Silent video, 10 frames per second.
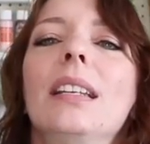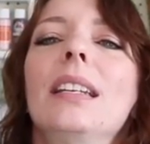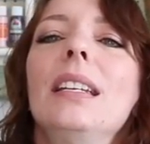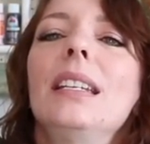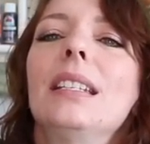
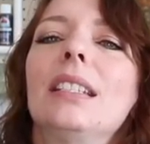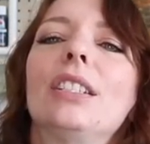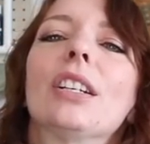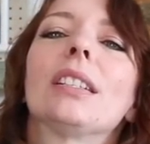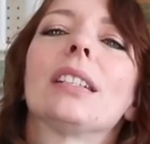it is
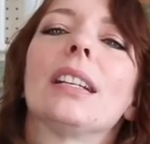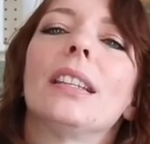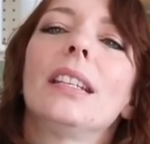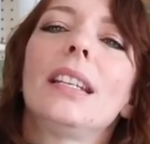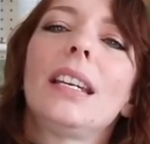just a
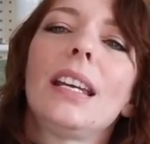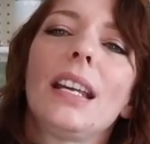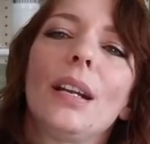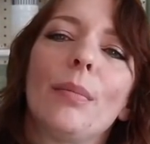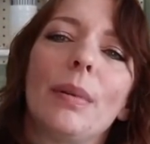
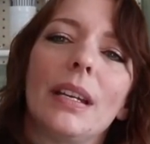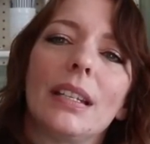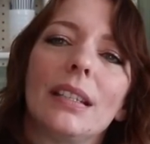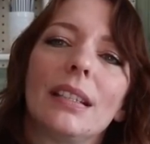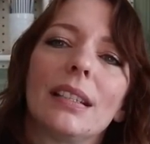little
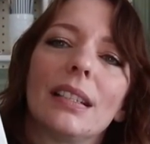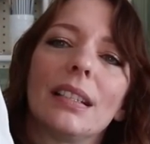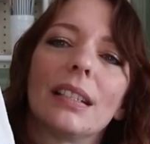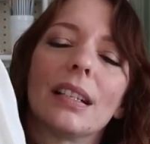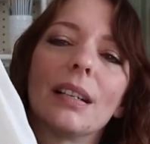bit
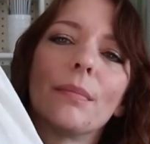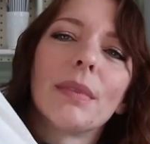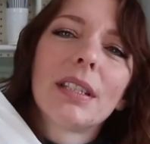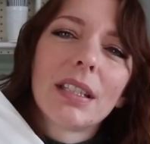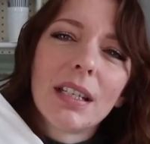um,
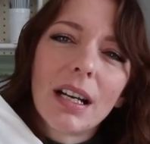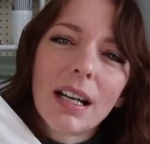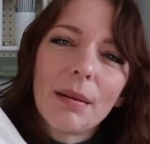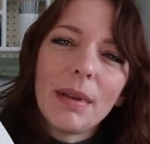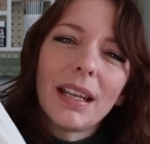snug
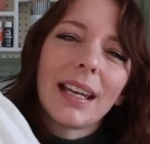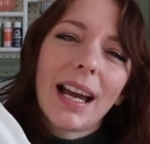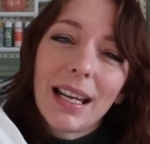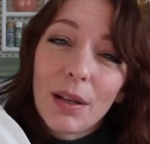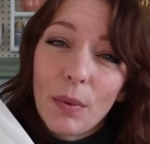on me. Like,
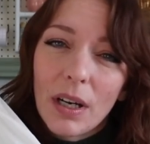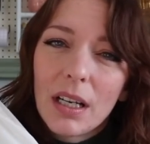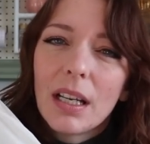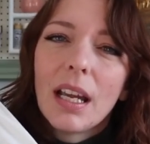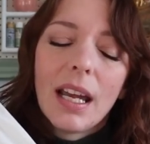I can wear
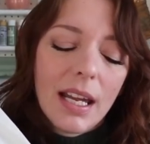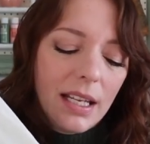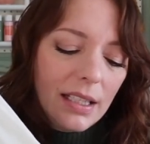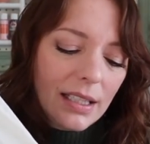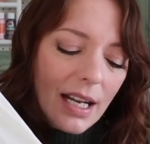it.
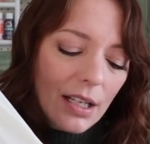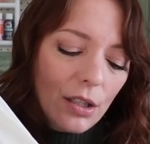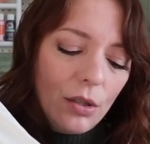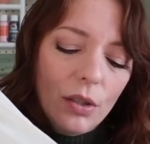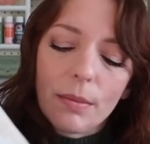It's not
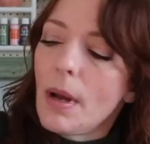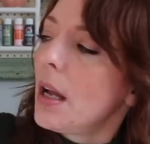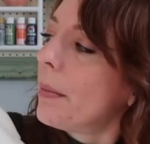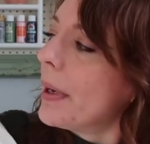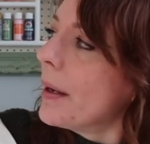too
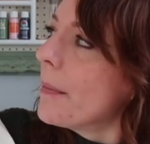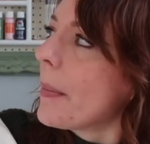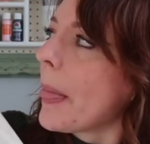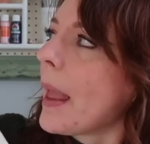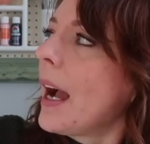small, but
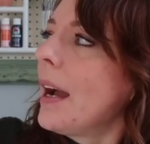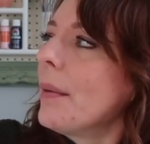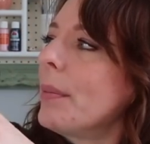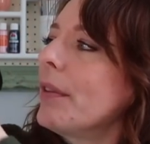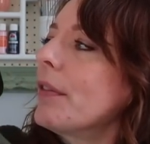I
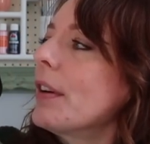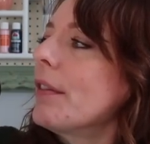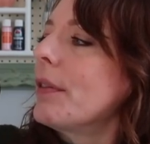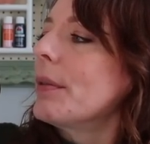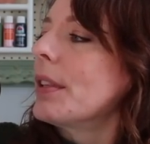would prefer it
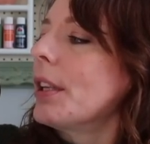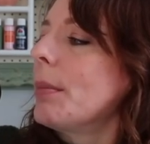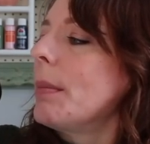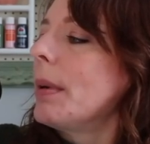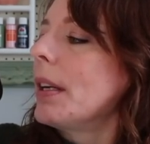if it was a little
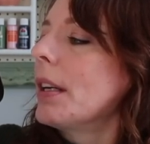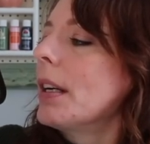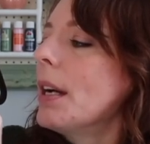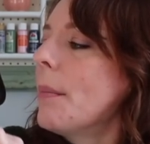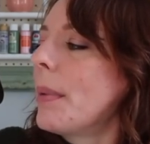bit bigger,
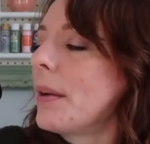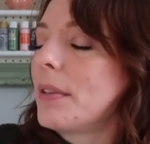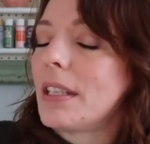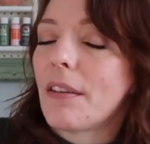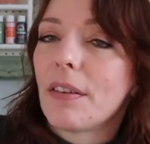but it
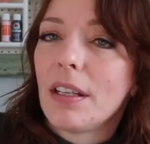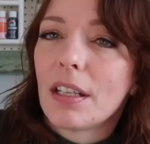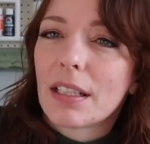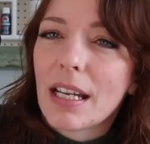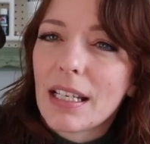would definitely
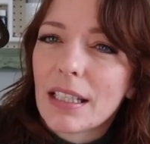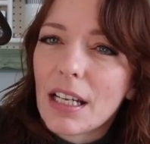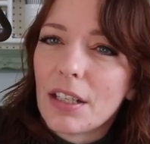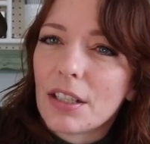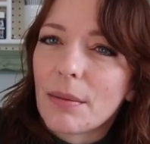look nice
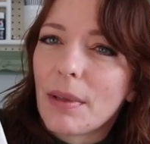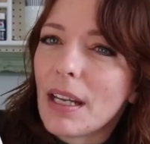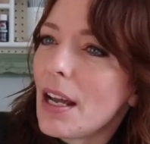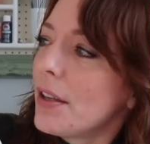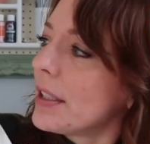under something
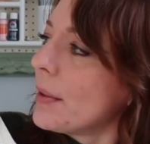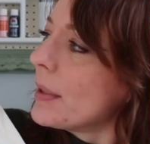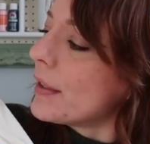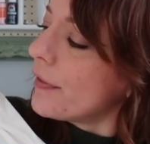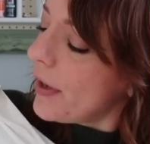else. It
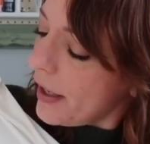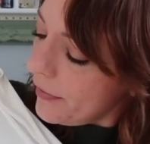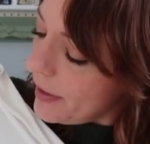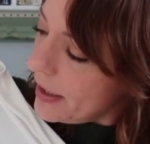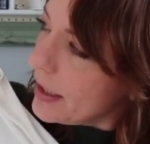was
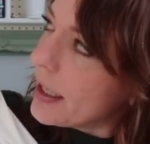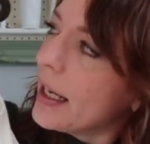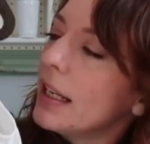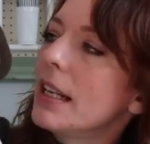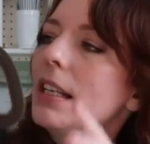five
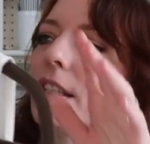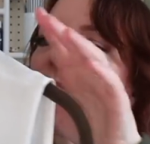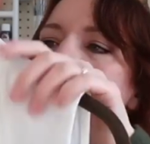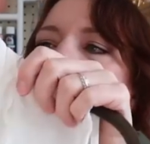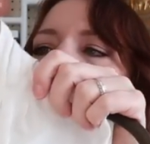ninety-nine, and it's
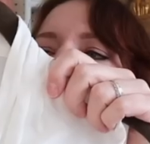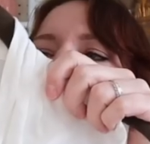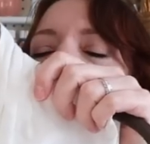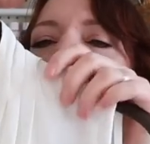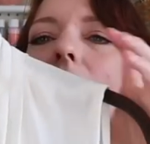just this
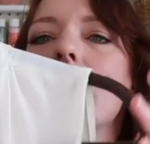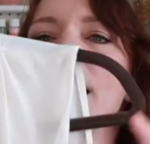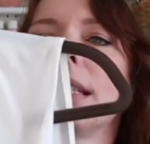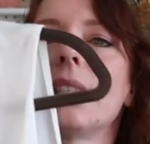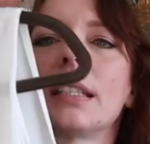
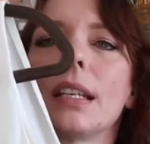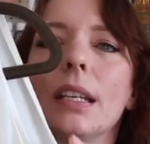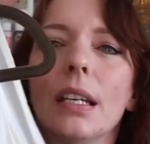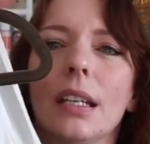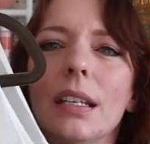nice,
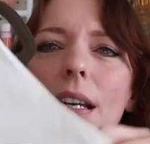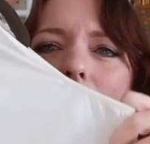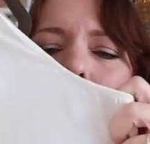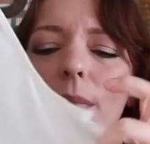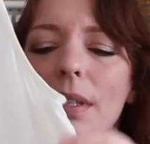um,